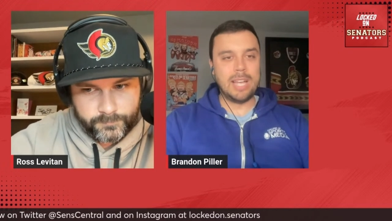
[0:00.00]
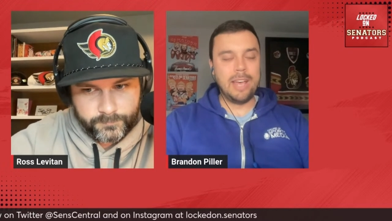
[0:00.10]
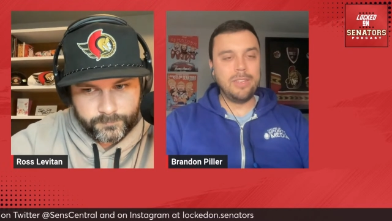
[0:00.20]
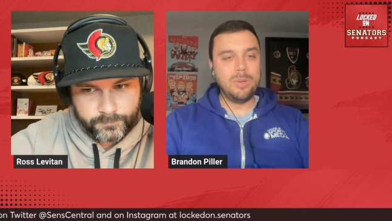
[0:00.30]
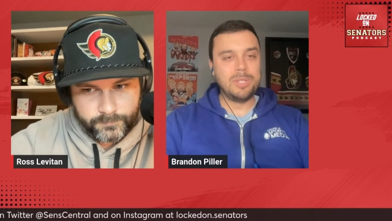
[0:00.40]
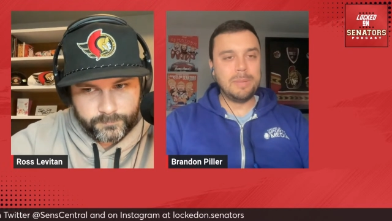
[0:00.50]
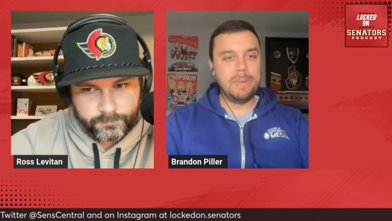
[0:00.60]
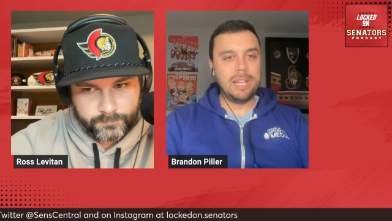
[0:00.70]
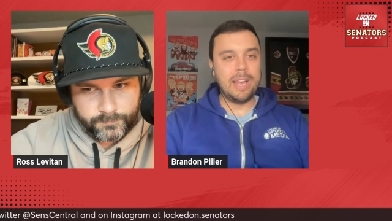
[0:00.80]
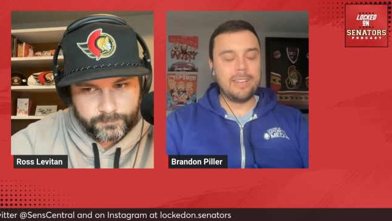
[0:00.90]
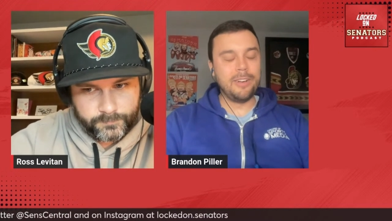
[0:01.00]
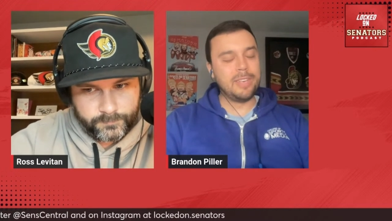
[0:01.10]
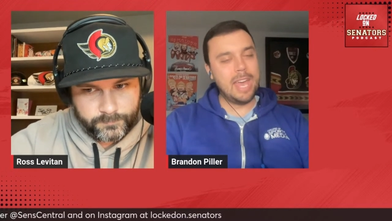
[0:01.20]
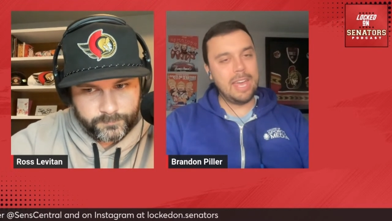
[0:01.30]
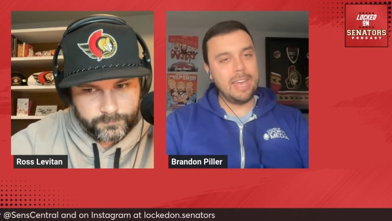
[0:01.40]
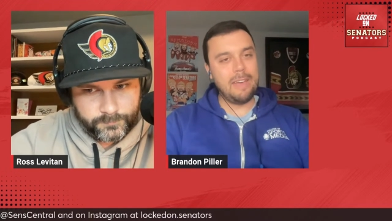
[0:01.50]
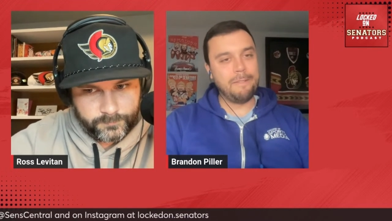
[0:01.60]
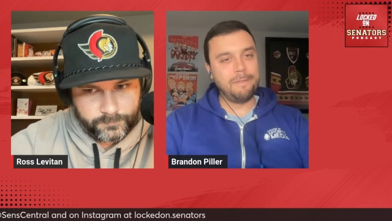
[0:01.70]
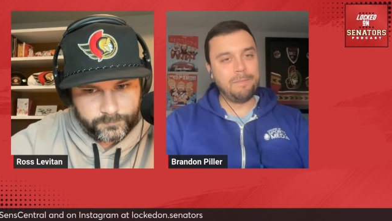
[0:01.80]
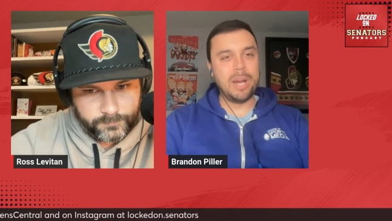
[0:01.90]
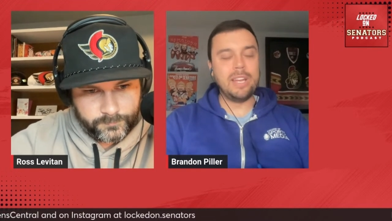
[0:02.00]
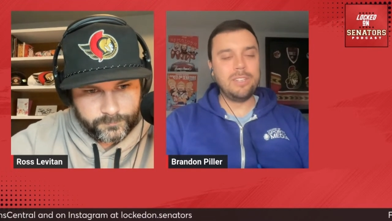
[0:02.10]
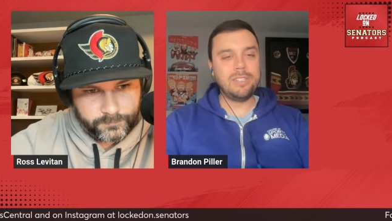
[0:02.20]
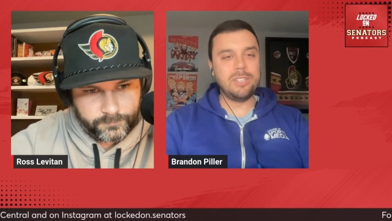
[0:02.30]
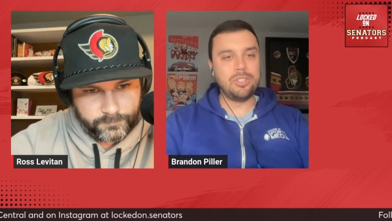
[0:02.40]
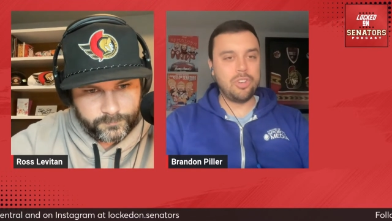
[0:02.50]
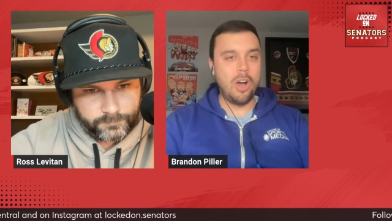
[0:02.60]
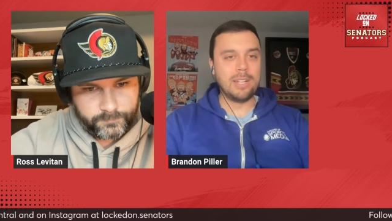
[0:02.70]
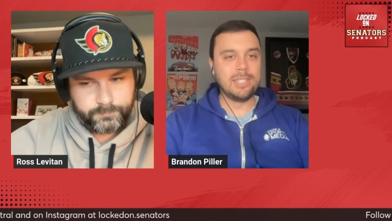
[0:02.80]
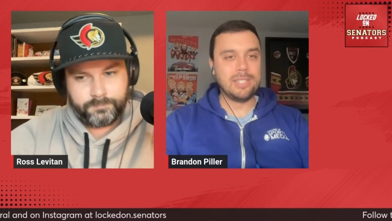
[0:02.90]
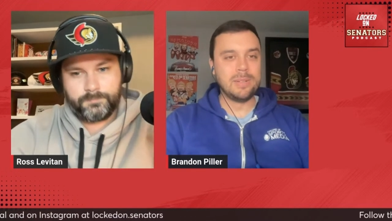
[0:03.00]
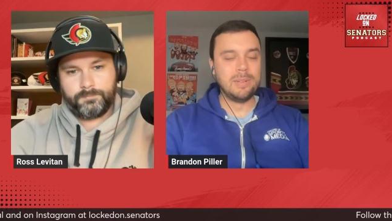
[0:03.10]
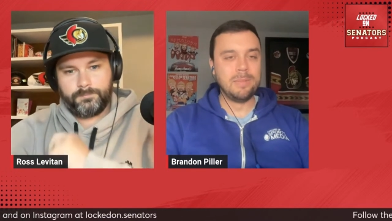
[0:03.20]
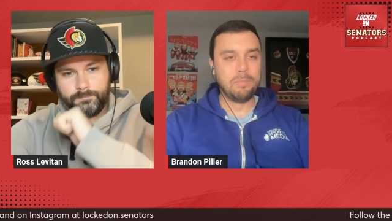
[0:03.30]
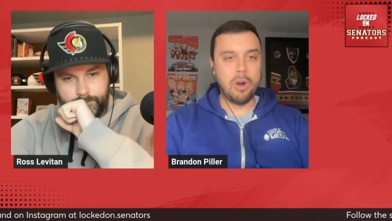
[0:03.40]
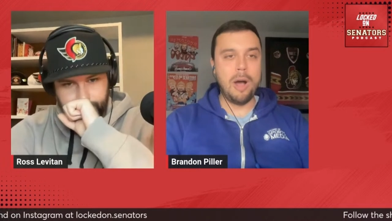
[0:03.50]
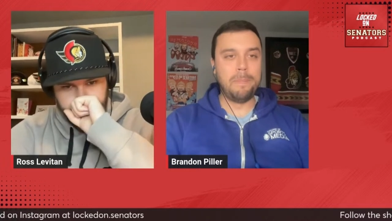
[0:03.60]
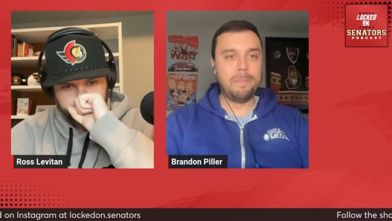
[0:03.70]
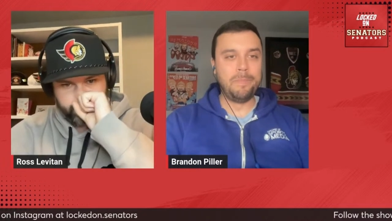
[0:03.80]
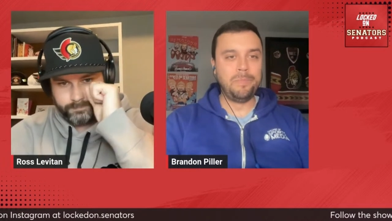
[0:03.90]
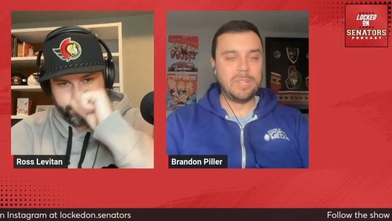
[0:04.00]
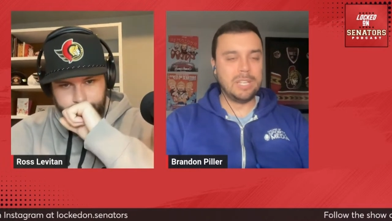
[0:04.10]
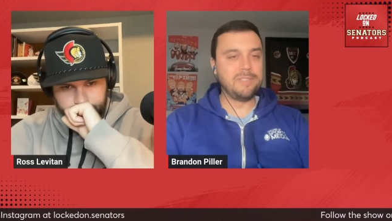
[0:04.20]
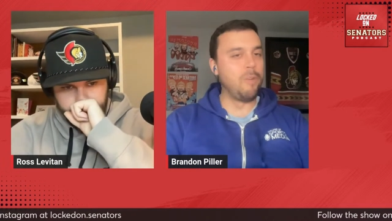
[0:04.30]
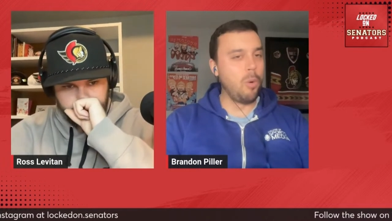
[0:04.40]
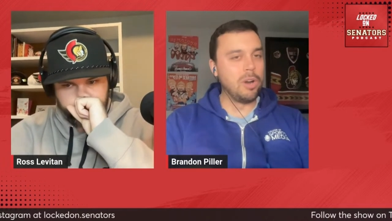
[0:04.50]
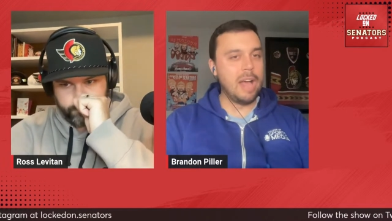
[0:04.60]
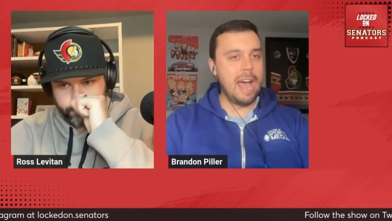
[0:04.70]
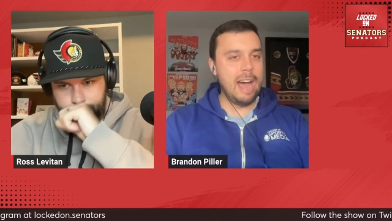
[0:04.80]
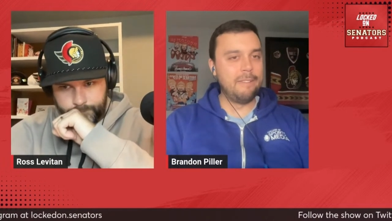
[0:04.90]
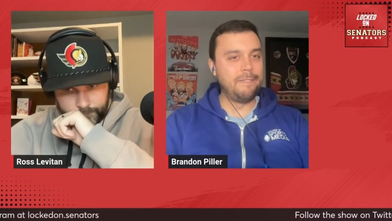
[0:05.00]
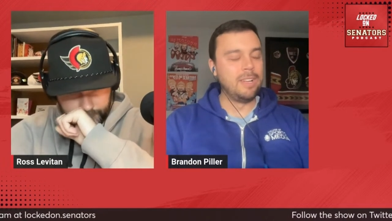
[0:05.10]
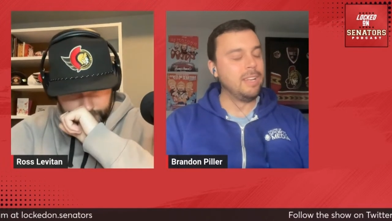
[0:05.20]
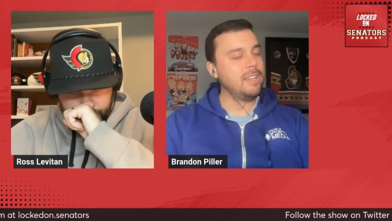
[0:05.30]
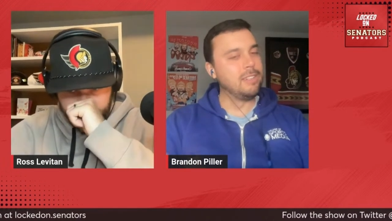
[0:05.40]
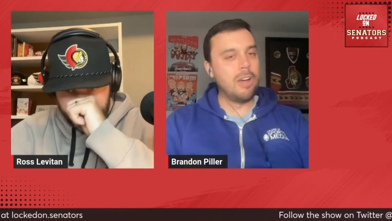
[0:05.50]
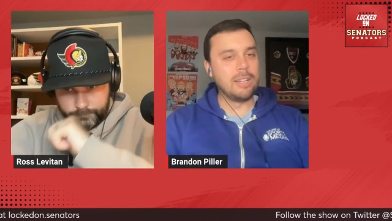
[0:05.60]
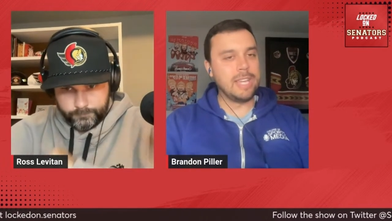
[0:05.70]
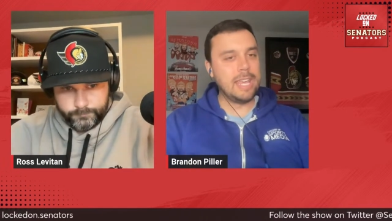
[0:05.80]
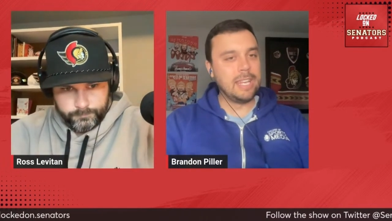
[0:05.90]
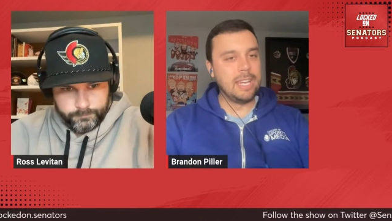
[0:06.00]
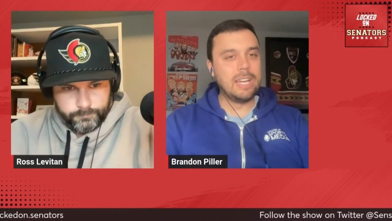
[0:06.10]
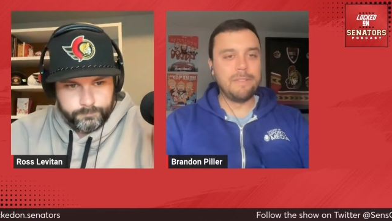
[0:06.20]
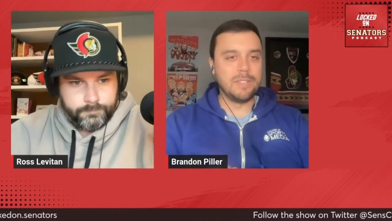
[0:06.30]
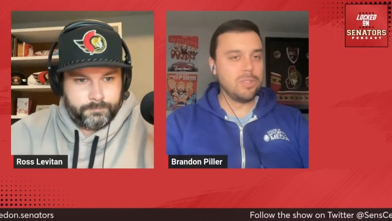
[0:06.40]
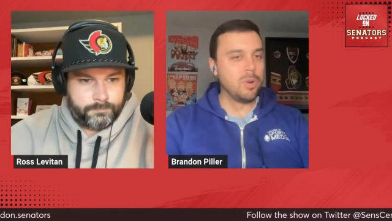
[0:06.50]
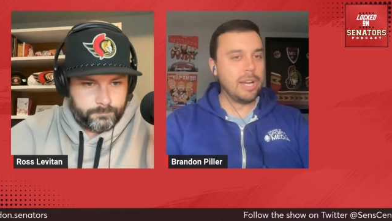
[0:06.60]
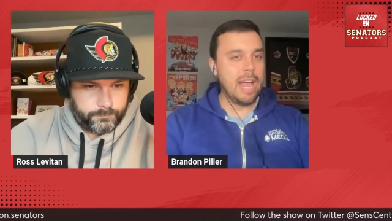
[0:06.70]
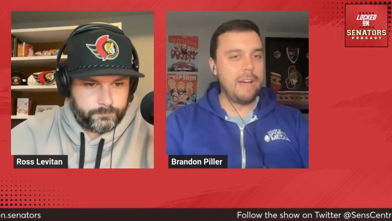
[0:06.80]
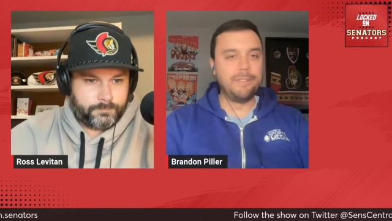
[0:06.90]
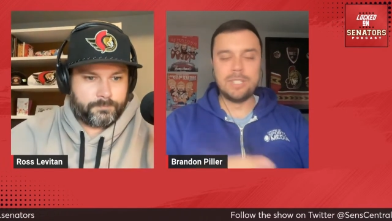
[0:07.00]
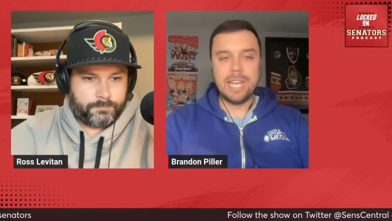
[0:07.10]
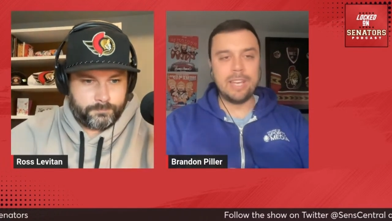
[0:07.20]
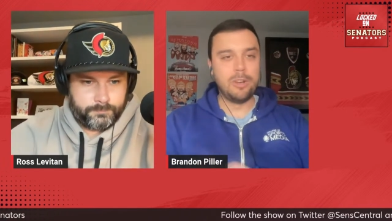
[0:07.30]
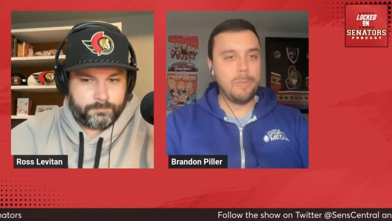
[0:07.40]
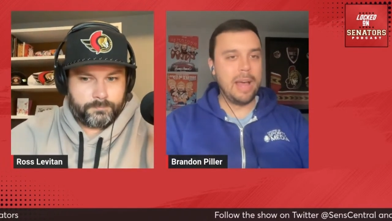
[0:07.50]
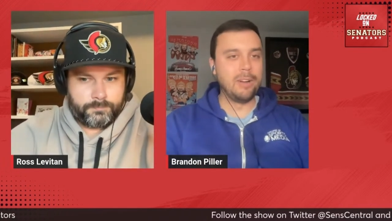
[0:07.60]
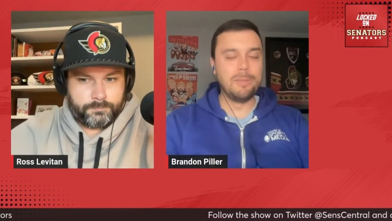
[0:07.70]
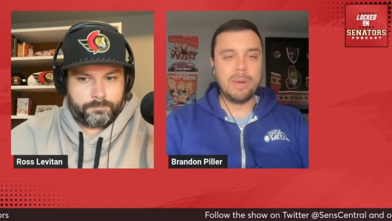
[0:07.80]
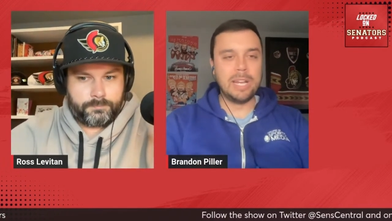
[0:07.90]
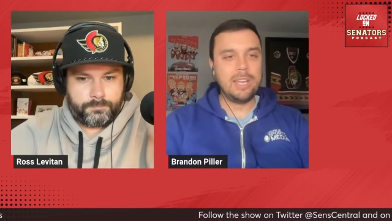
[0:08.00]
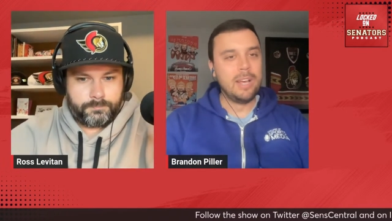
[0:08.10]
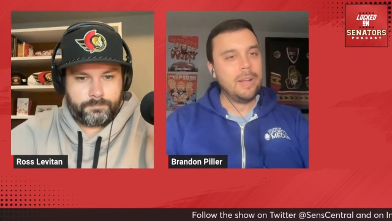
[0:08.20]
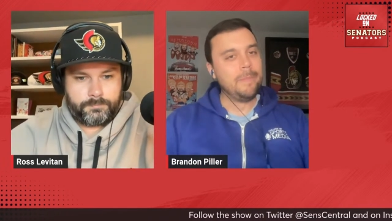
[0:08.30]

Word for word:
Speaker 1: I used to be like, okay, if Brady's shots prop is four and a half, not taking it. If it's three and a half, I'll take it no matter the money.